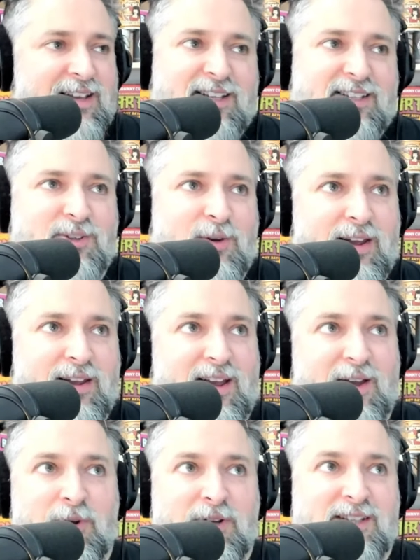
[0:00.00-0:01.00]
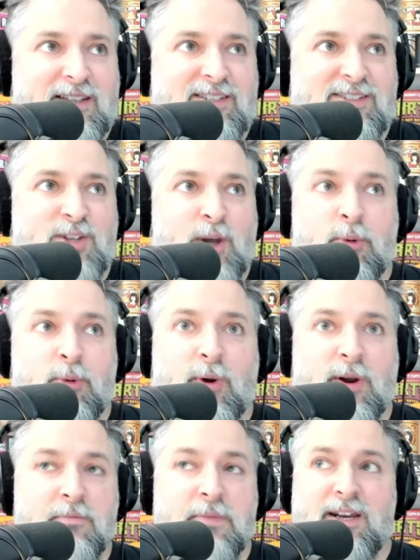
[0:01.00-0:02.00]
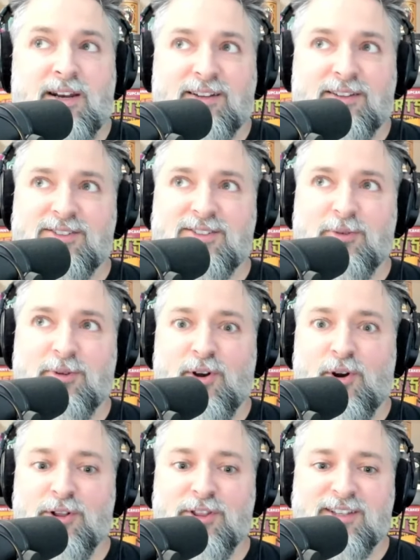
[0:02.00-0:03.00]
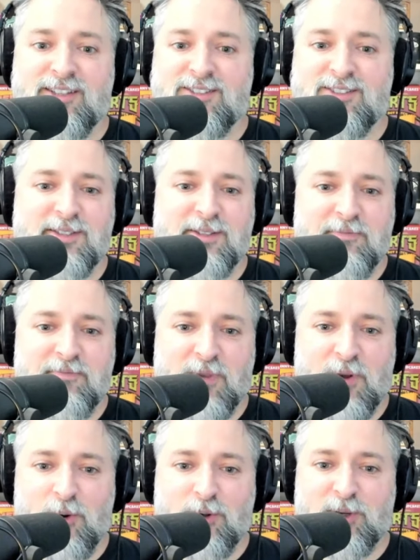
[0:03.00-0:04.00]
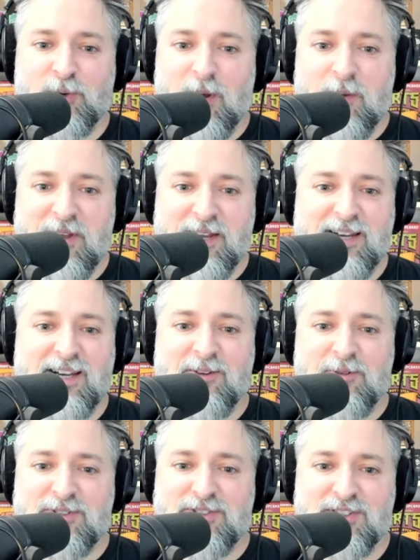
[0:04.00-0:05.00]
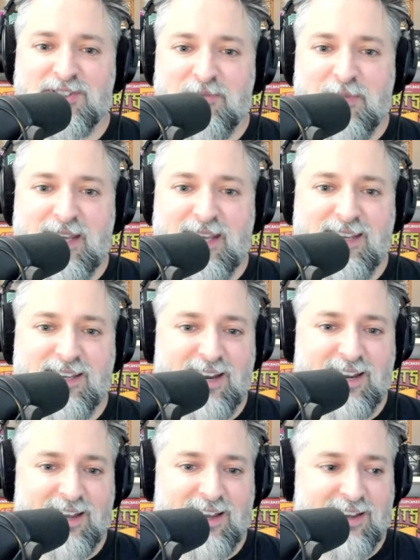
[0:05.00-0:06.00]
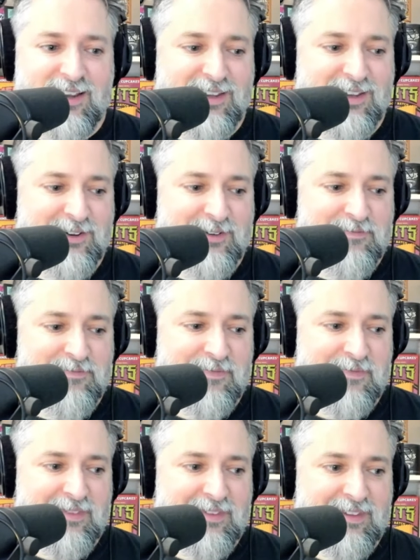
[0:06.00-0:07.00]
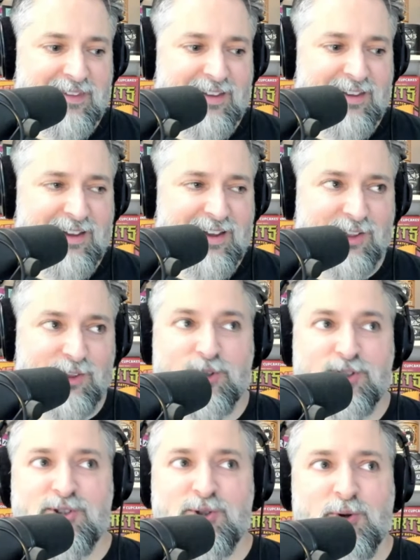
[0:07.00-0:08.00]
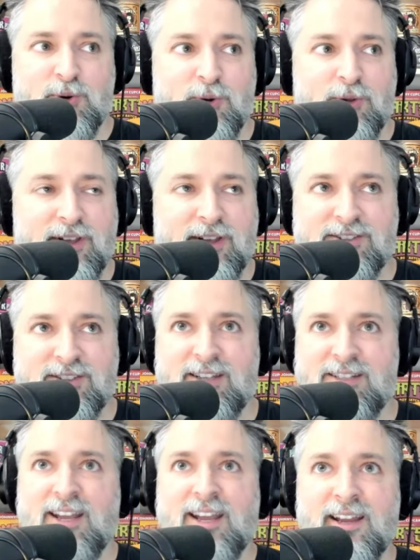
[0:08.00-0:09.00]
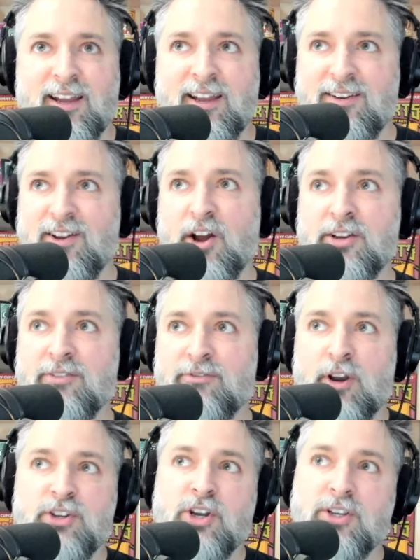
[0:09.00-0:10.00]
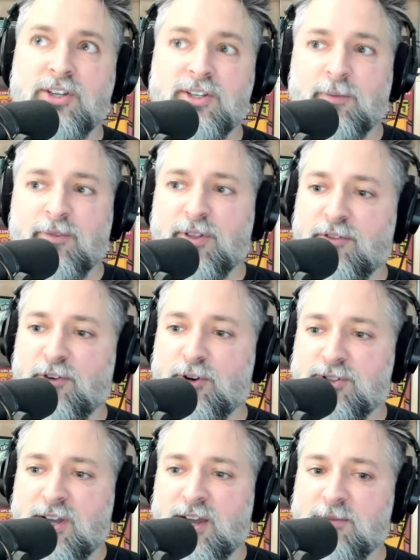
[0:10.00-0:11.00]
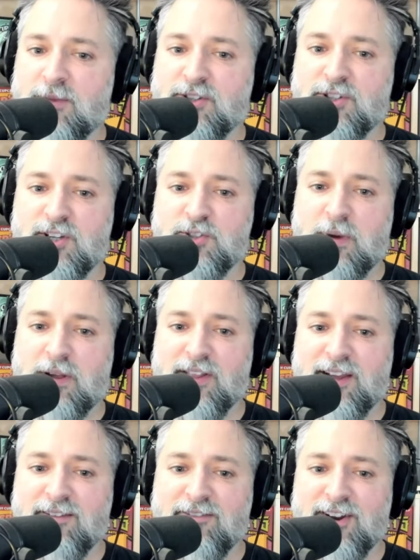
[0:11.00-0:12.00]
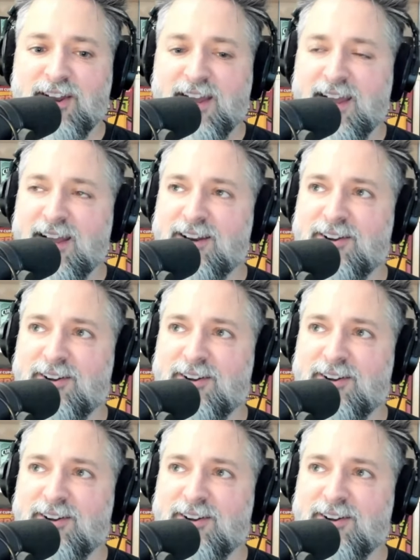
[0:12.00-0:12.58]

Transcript: so I went to these Tupperware meetings with all these older women, and it was just me. And I learned two cool things that day. I had French onion dip for the first time. That changed my life. And I had,